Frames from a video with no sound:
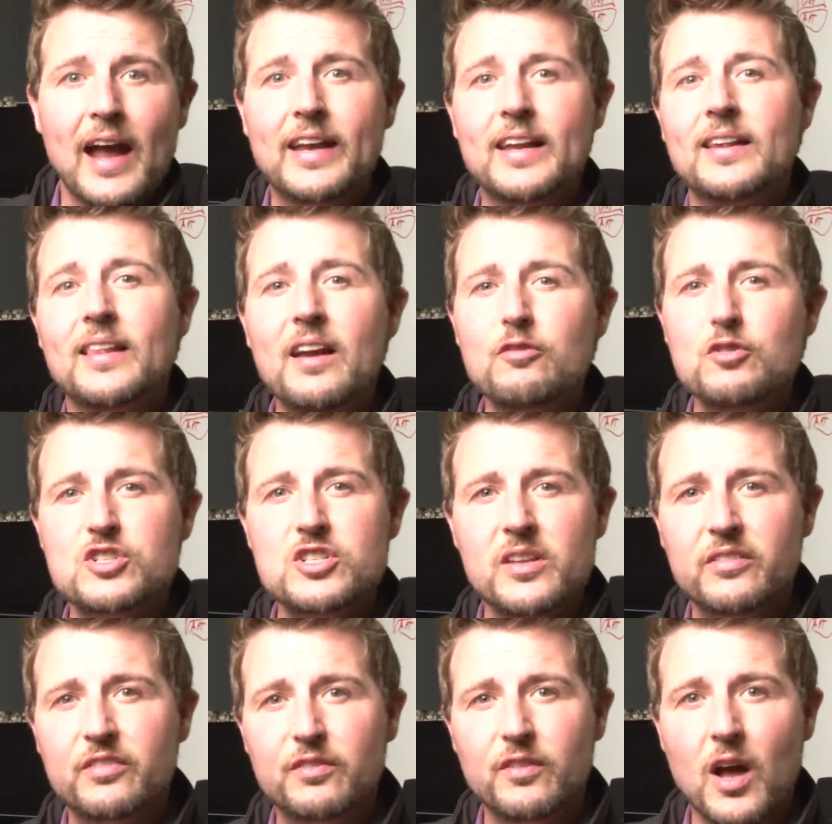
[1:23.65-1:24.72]
I can leverage
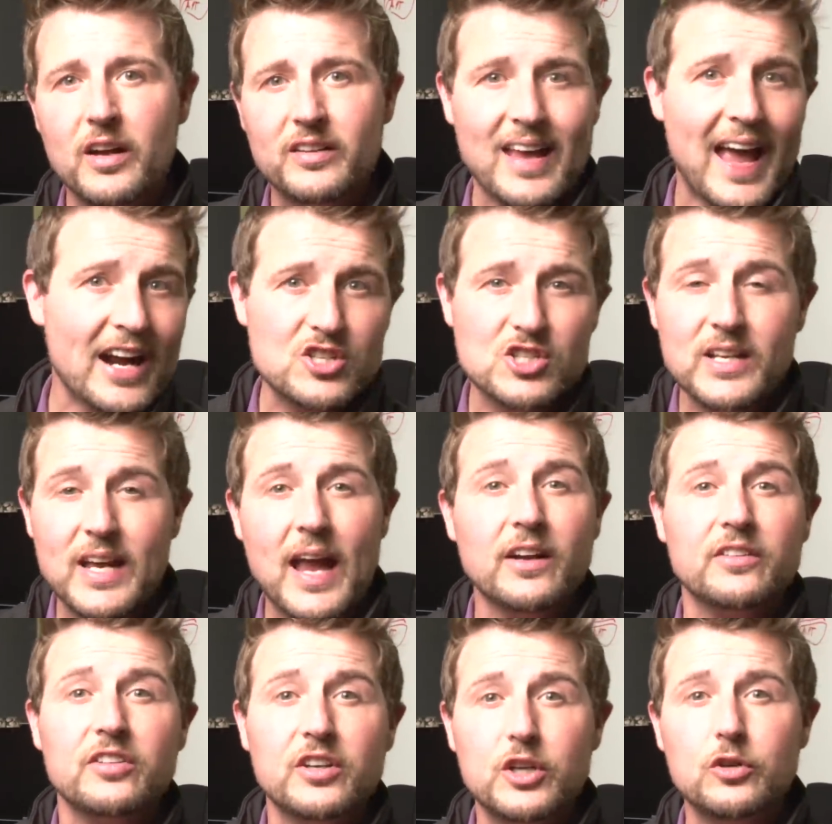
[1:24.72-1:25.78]
this flaw to actually
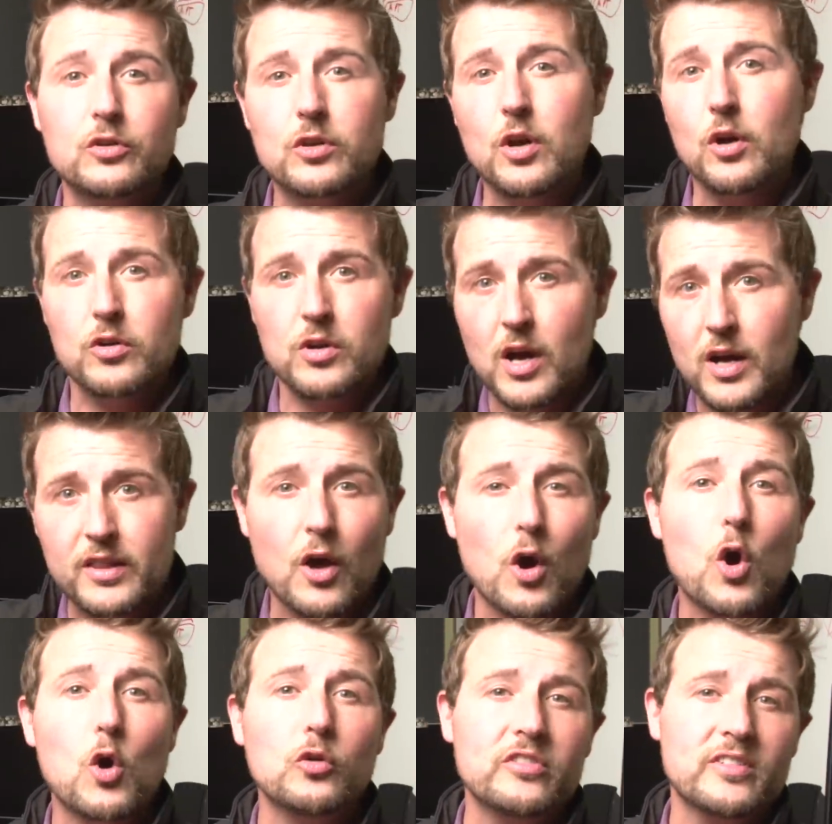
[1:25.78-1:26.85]
execute code on the
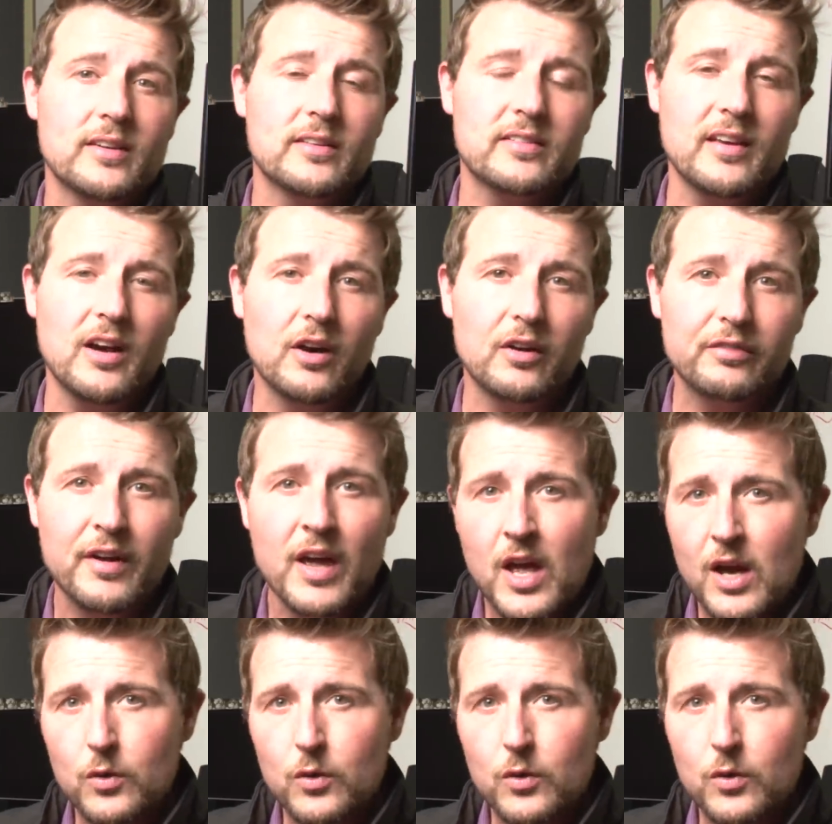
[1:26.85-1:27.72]
host itself,